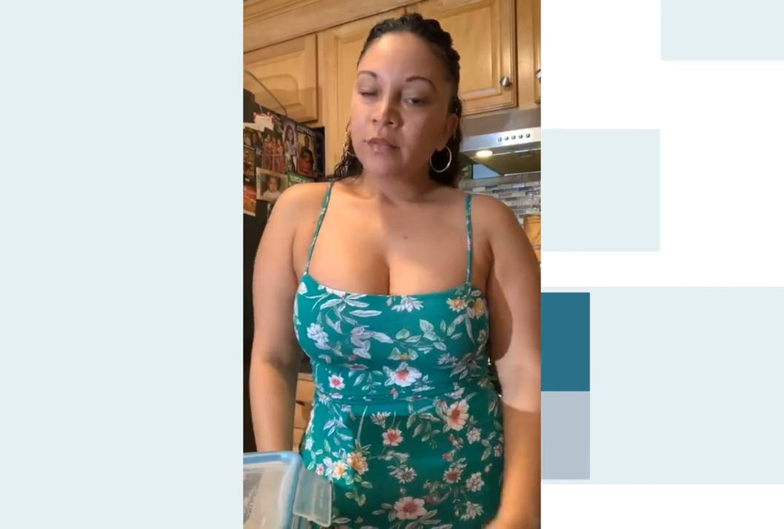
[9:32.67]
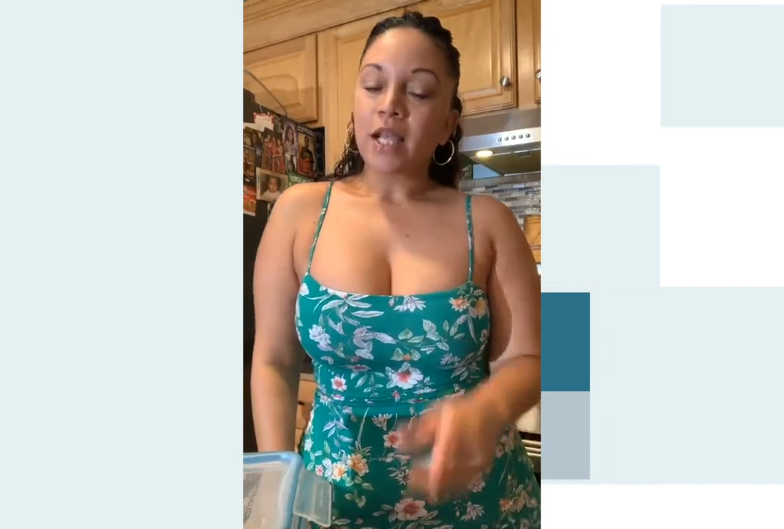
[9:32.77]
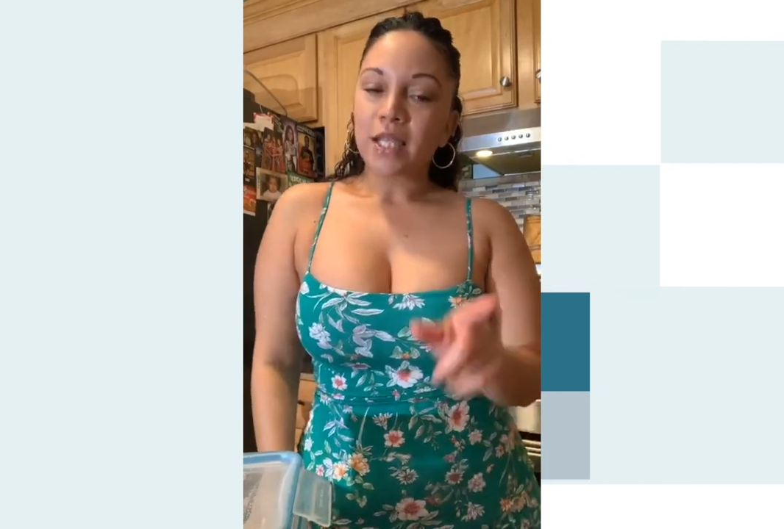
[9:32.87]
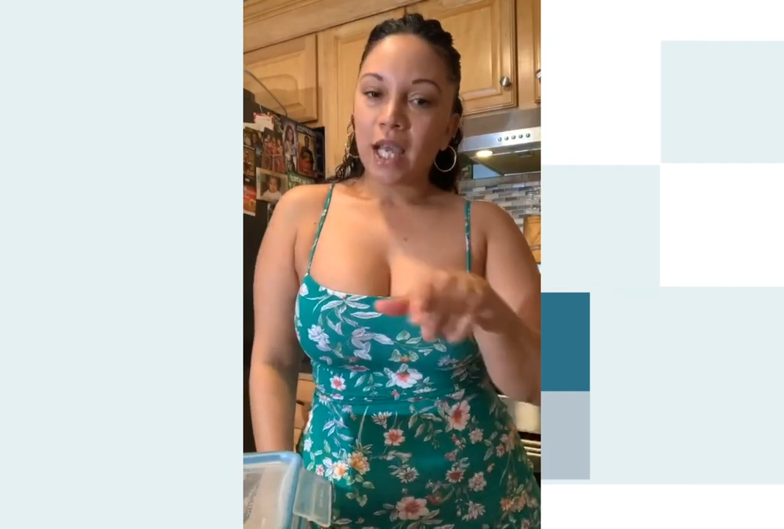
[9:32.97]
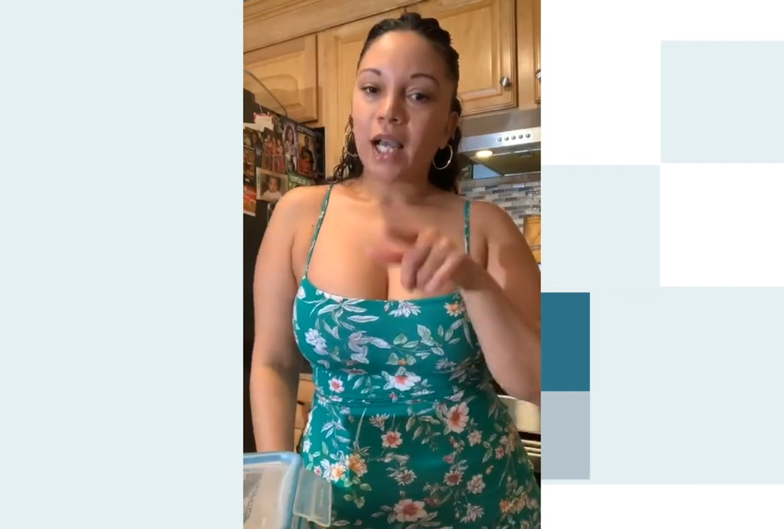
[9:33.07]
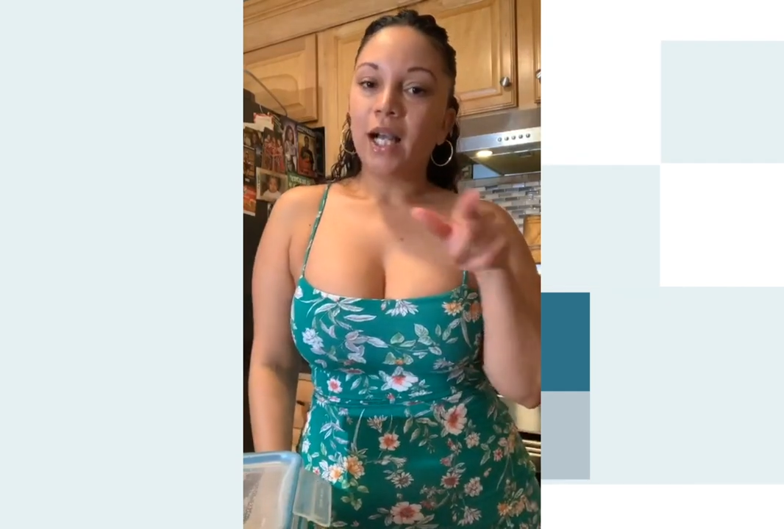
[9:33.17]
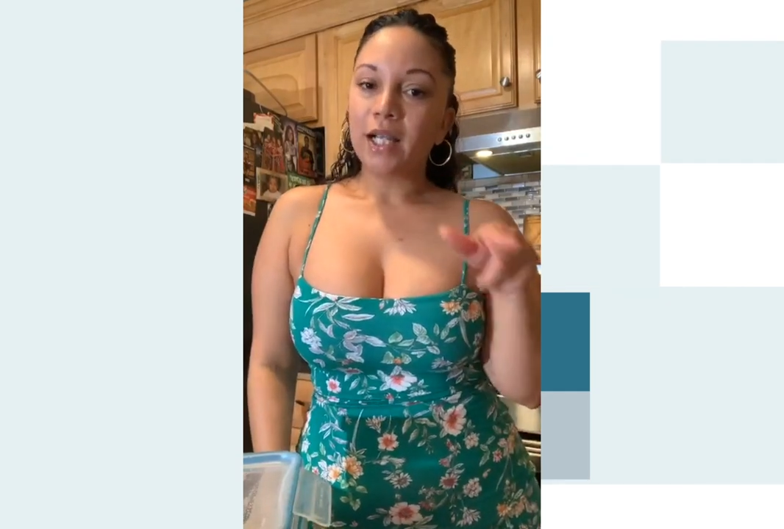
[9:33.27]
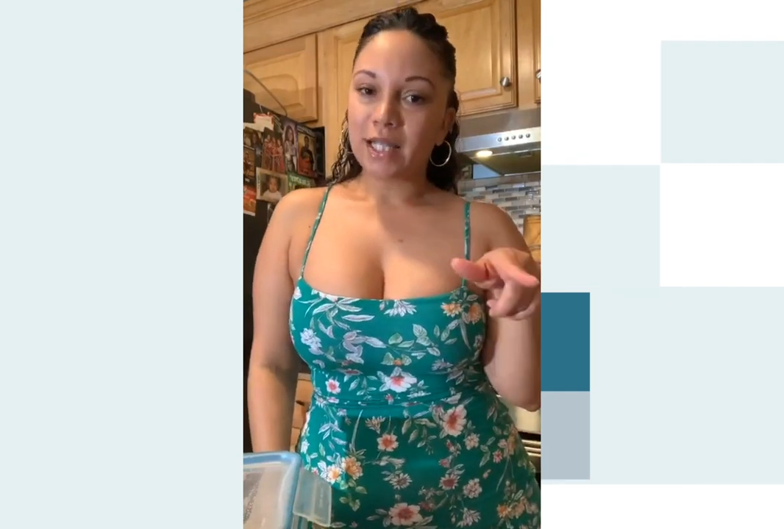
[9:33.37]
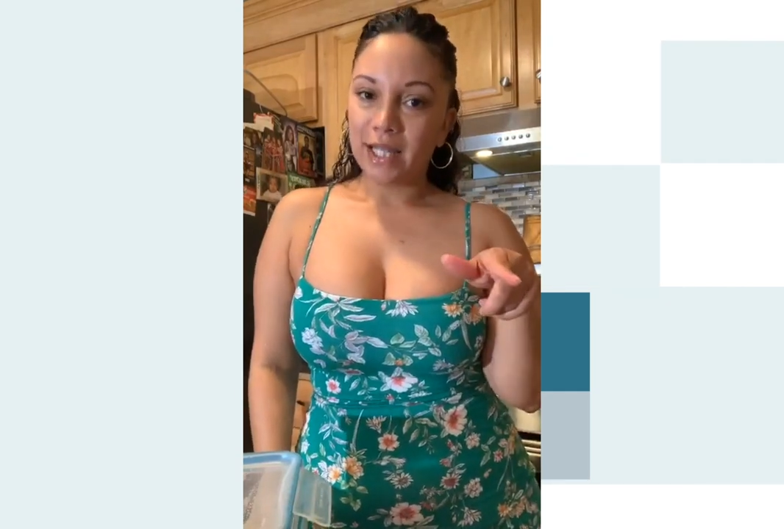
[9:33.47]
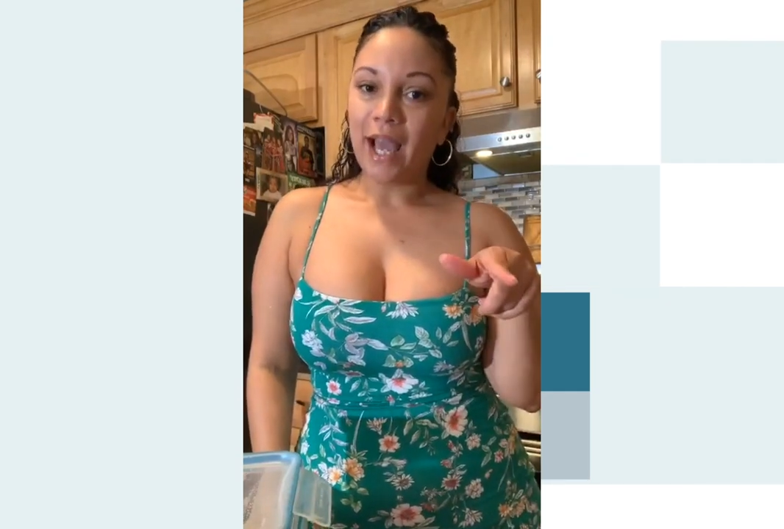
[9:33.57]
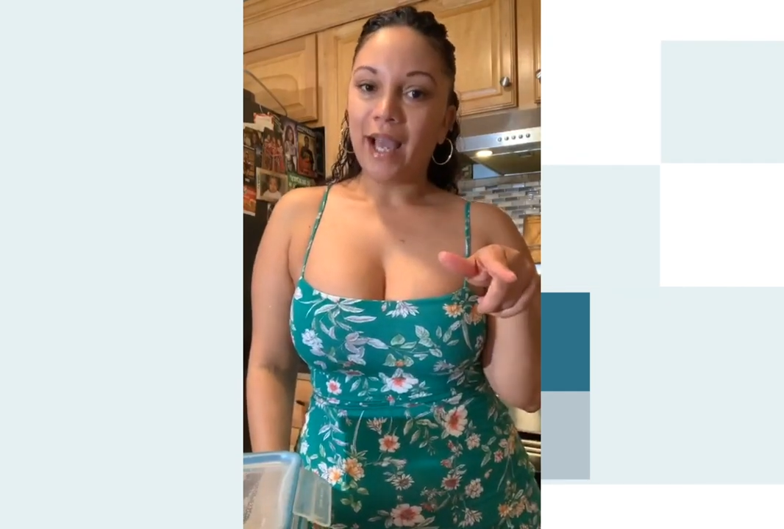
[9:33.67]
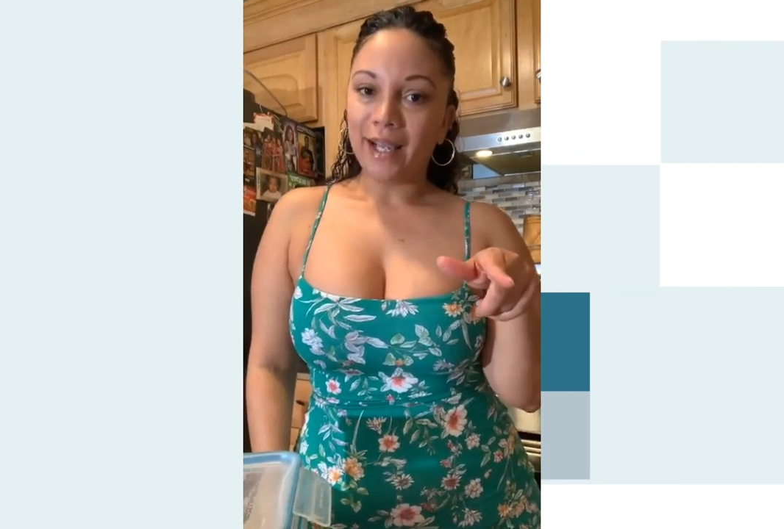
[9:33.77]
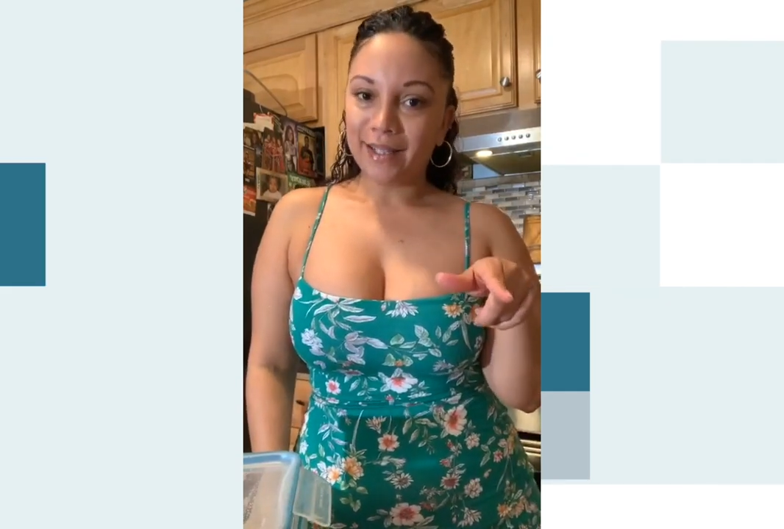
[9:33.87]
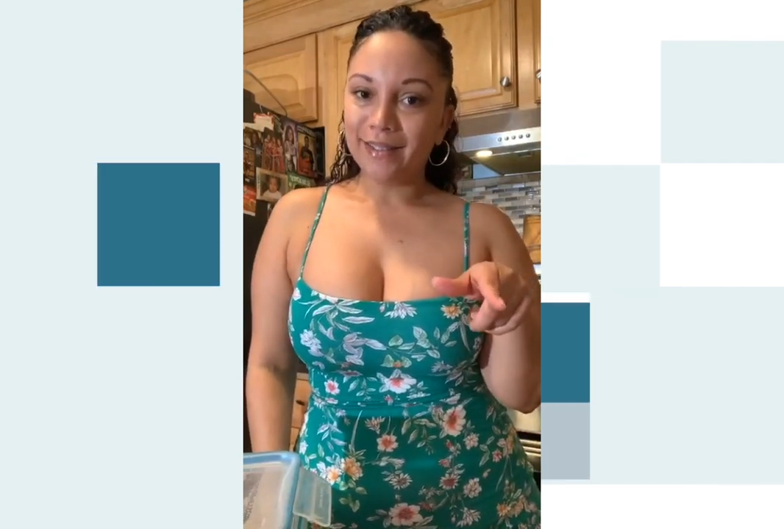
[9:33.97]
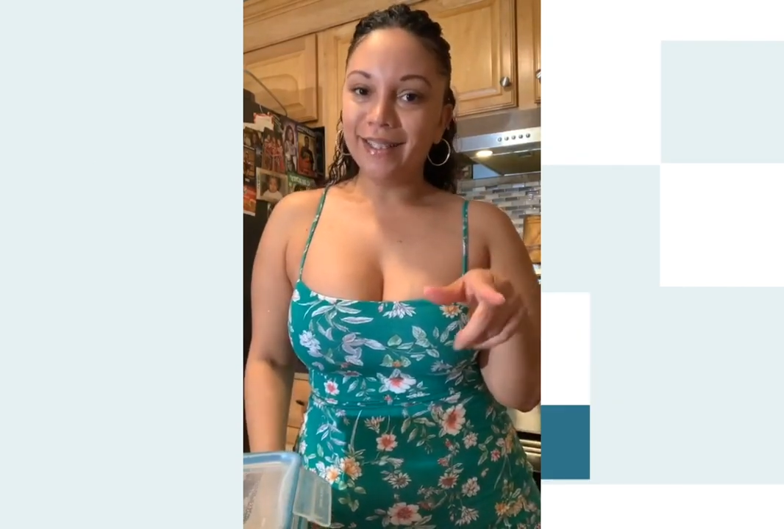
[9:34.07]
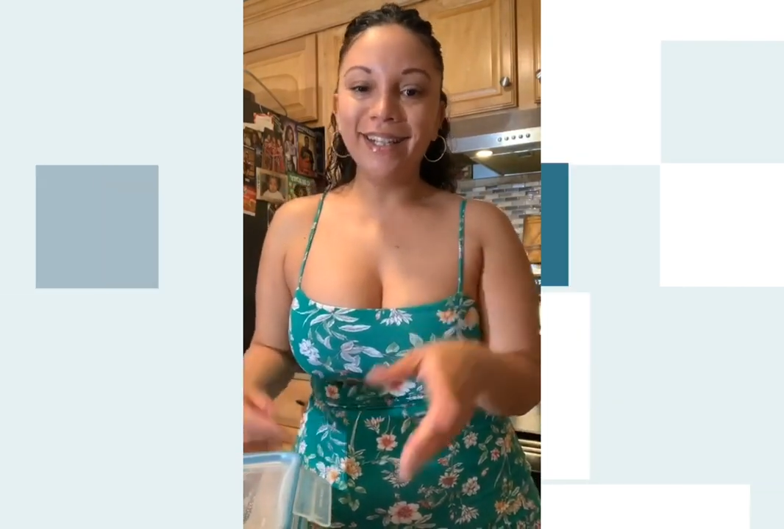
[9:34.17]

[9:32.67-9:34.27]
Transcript: That's like a snack.